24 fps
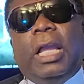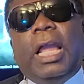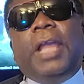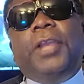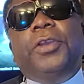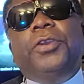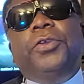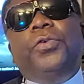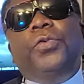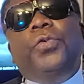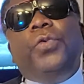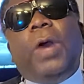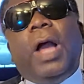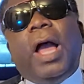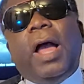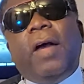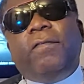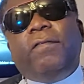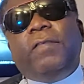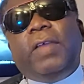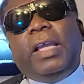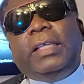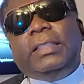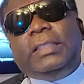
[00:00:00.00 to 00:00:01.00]
and you
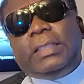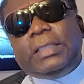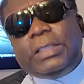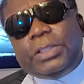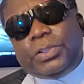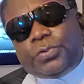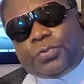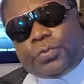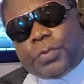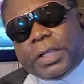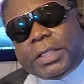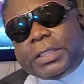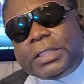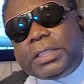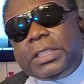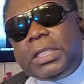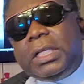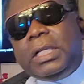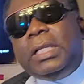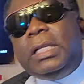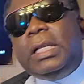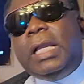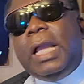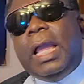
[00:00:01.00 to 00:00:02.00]
have a
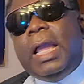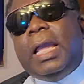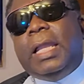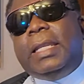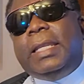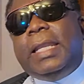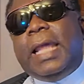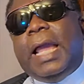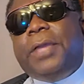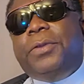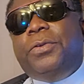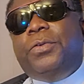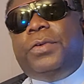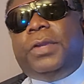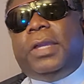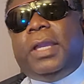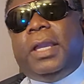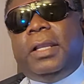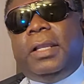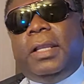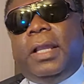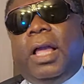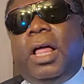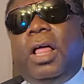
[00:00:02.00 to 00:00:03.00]
situation that you
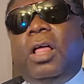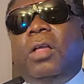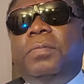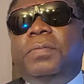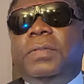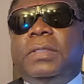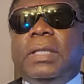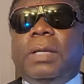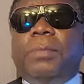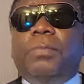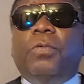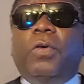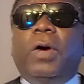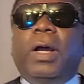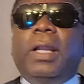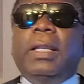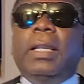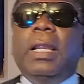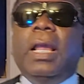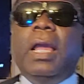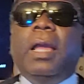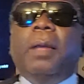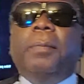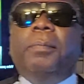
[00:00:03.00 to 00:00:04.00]
can help
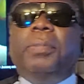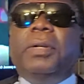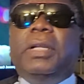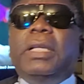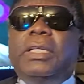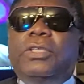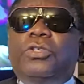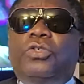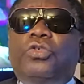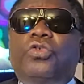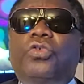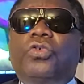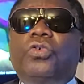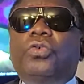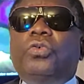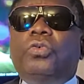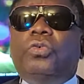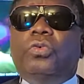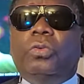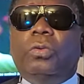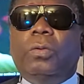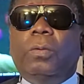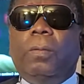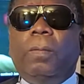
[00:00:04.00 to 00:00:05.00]
someone, please
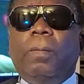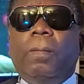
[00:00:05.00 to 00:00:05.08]
do.